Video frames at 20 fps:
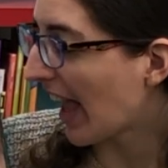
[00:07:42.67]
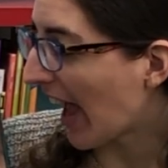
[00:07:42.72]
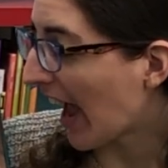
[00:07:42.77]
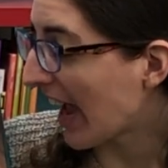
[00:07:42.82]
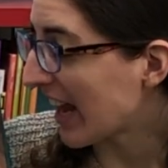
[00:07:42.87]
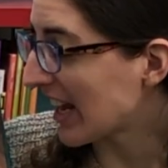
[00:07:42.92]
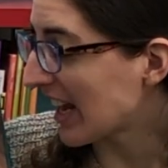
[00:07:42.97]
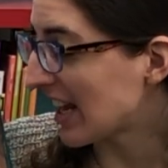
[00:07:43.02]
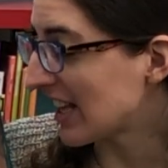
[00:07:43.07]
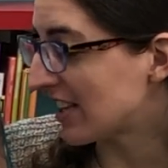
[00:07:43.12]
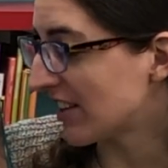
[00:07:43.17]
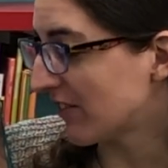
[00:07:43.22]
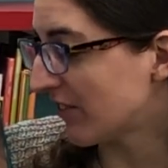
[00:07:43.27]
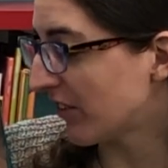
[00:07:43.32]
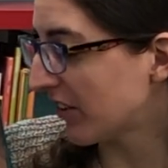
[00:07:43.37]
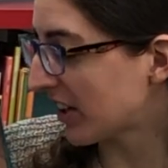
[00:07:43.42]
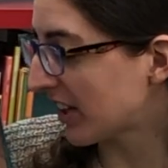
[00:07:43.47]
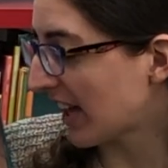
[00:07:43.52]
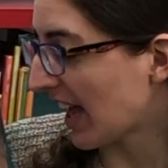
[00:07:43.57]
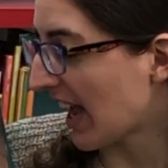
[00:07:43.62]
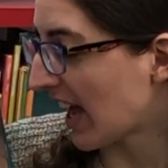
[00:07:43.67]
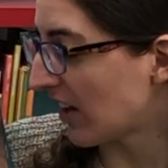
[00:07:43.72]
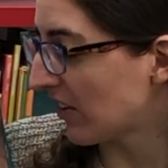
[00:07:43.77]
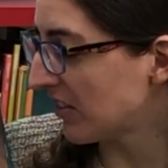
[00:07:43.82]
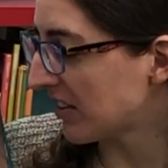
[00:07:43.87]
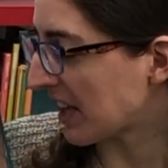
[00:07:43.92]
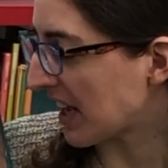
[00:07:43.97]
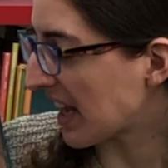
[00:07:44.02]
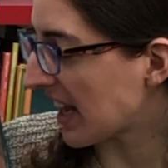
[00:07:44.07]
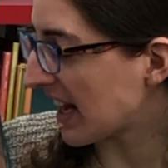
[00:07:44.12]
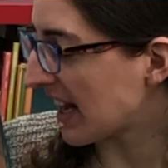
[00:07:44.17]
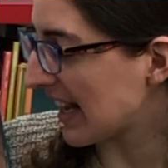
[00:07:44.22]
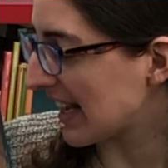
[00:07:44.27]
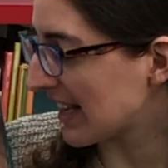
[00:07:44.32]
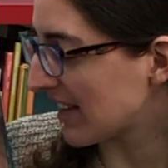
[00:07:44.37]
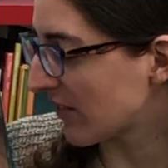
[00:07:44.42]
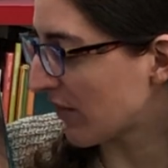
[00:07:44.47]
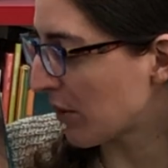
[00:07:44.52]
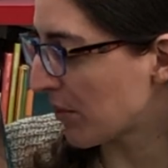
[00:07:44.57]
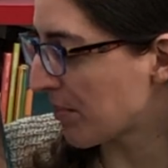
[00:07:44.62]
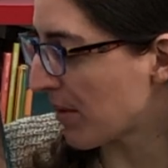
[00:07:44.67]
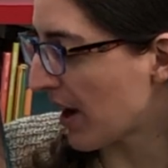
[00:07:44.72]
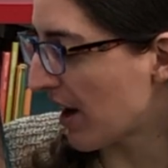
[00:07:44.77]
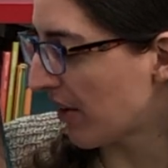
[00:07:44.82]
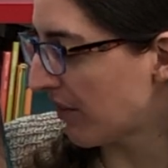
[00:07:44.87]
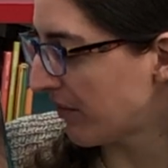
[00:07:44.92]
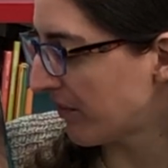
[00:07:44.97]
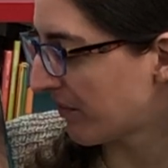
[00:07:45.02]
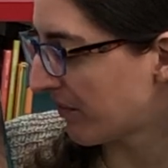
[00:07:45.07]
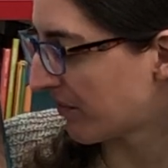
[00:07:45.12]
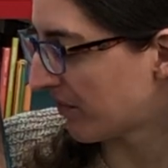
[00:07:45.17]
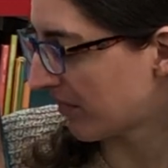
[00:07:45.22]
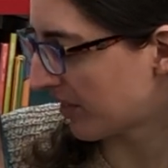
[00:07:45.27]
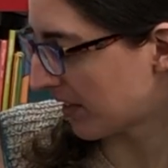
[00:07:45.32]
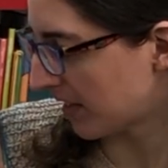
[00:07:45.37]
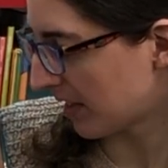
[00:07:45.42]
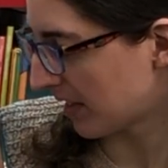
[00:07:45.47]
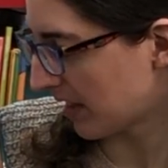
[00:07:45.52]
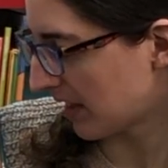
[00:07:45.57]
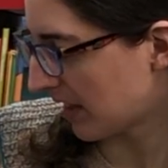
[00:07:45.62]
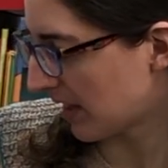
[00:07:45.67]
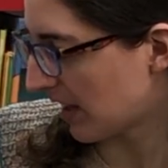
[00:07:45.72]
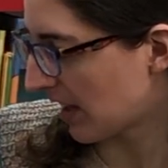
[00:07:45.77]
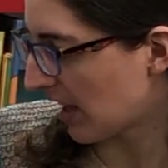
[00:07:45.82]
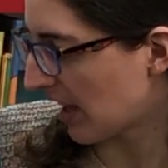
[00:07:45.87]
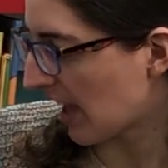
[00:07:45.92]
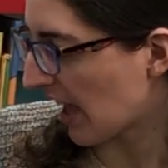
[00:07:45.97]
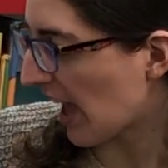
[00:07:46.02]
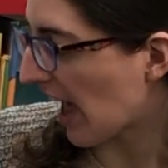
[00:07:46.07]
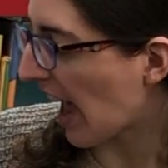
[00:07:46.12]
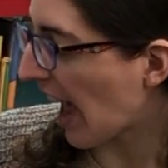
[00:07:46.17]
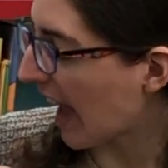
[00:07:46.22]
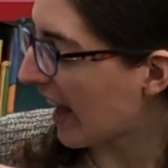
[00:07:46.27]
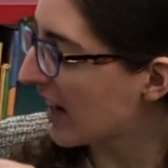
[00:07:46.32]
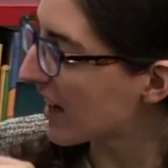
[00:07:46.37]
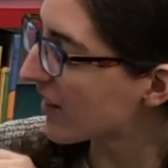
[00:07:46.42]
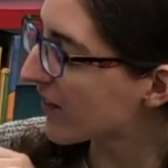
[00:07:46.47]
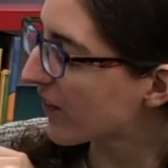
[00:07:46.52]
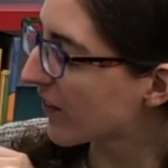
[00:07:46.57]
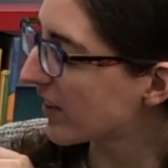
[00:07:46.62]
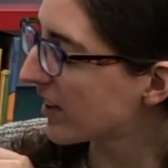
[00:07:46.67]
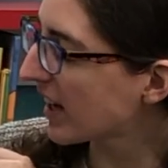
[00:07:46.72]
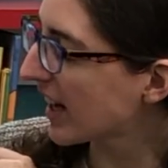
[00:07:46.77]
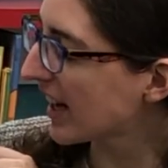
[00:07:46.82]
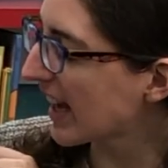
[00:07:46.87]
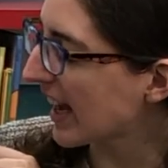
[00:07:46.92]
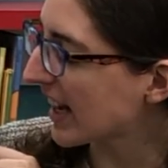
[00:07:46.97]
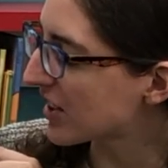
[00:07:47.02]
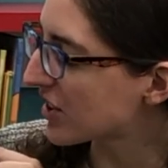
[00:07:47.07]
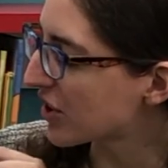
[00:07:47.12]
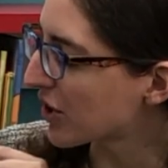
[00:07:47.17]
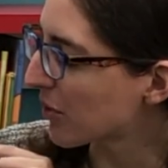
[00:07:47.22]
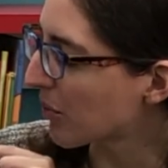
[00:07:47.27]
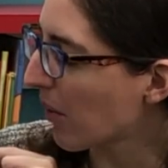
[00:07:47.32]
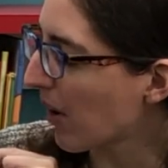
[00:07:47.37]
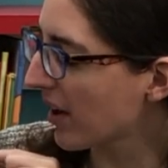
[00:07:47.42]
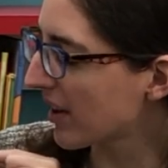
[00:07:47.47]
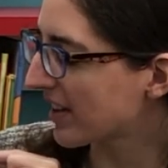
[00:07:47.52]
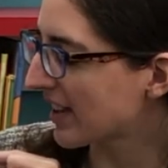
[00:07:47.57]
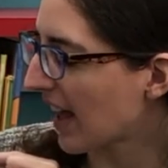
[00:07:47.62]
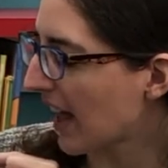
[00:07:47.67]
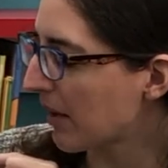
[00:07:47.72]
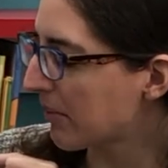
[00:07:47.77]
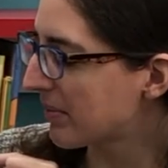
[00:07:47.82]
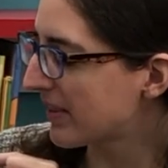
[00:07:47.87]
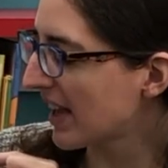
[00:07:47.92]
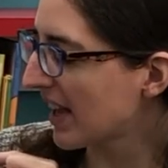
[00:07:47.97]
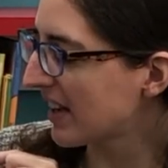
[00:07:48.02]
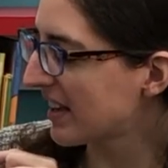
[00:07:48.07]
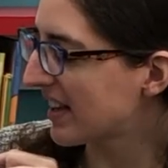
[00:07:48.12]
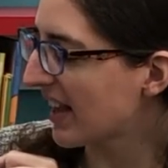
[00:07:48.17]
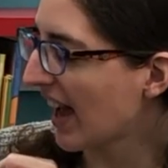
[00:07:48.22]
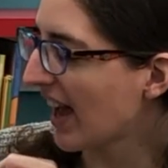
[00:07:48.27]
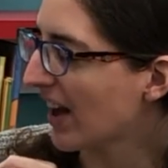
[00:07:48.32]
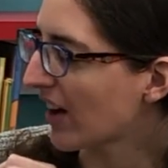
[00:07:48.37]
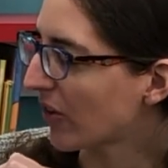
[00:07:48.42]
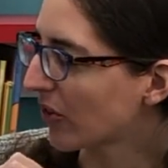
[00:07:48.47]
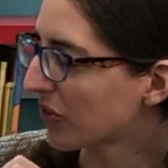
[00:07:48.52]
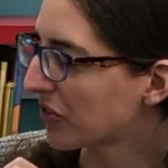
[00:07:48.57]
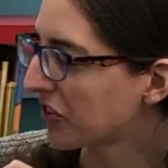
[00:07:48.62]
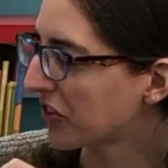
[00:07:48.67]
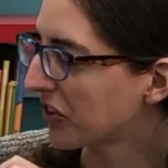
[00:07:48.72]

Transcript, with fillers: N isn't for clown, it isn't for brown. N is for nuthatch who walks upside down.